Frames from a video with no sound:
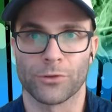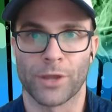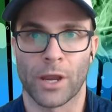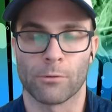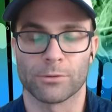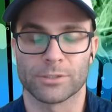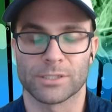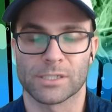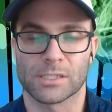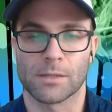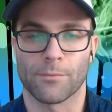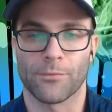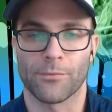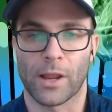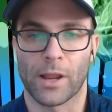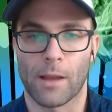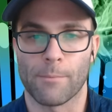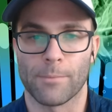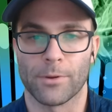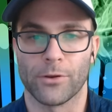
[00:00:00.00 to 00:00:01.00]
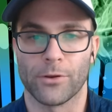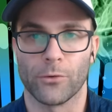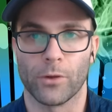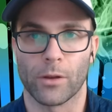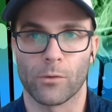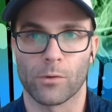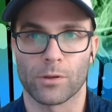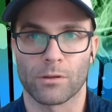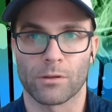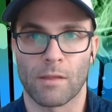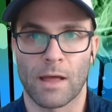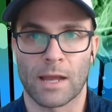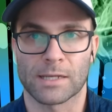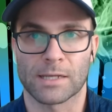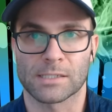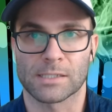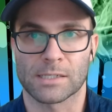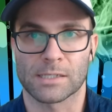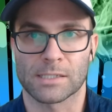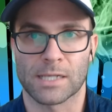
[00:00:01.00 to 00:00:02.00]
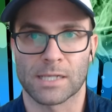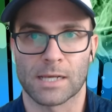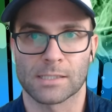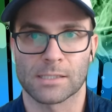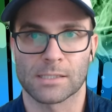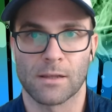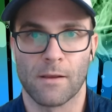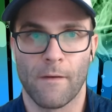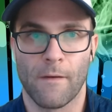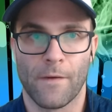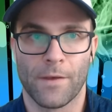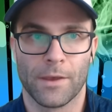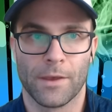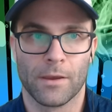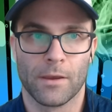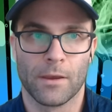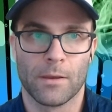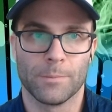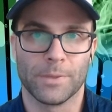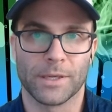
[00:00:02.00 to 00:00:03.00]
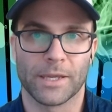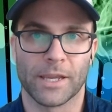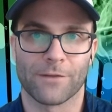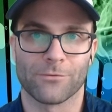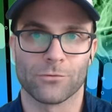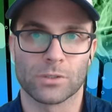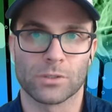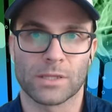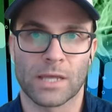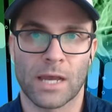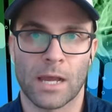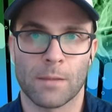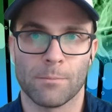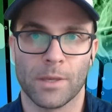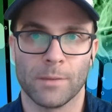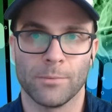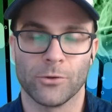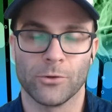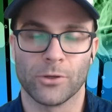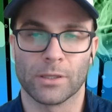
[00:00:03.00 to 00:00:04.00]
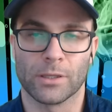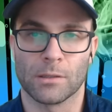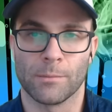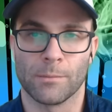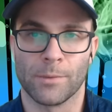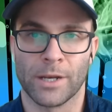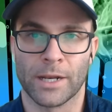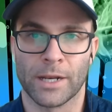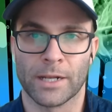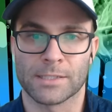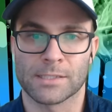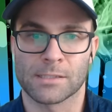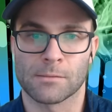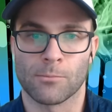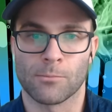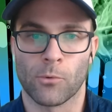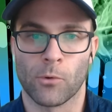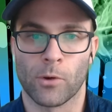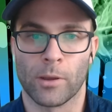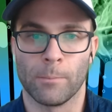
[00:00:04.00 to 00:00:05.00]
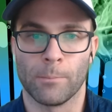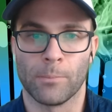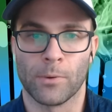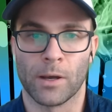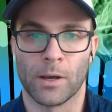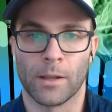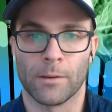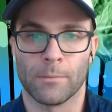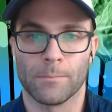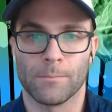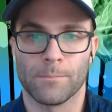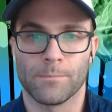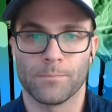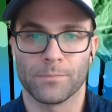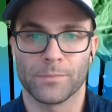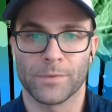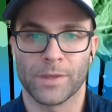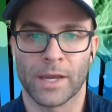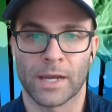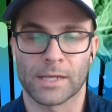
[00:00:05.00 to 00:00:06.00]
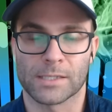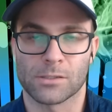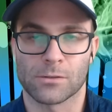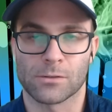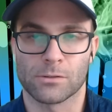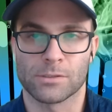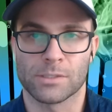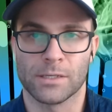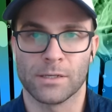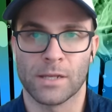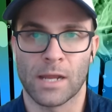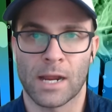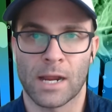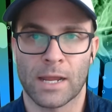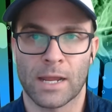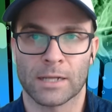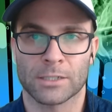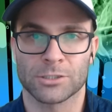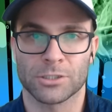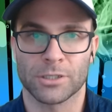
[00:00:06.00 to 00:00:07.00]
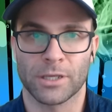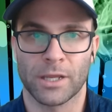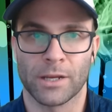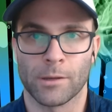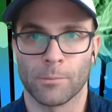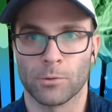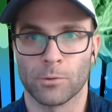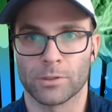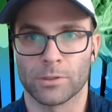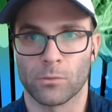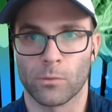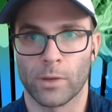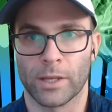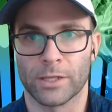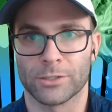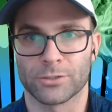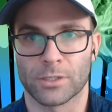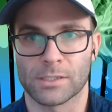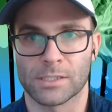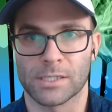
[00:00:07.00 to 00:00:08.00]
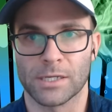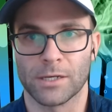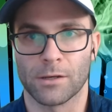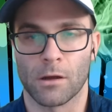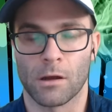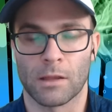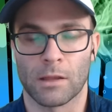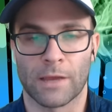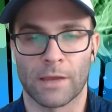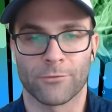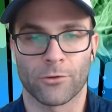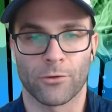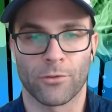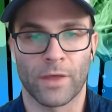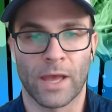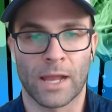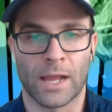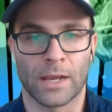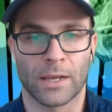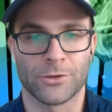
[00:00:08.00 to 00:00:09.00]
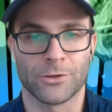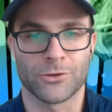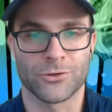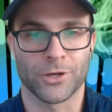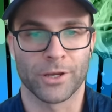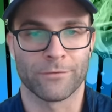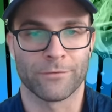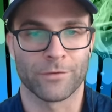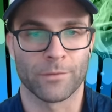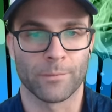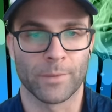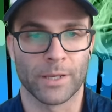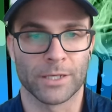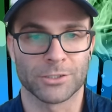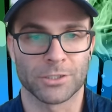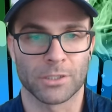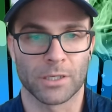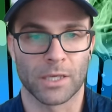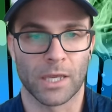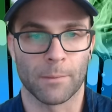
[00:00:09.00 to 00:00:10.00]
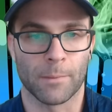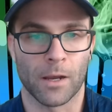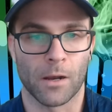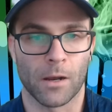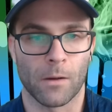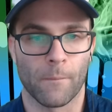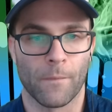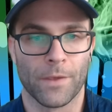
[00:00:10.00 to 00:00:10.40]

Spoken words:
out, which is something I've been doing with a lot of success. Be careful with that. Maybe you get limited at some point. But, yeah, so did not actually end up with the wager on Seton Hall after that injury information came out.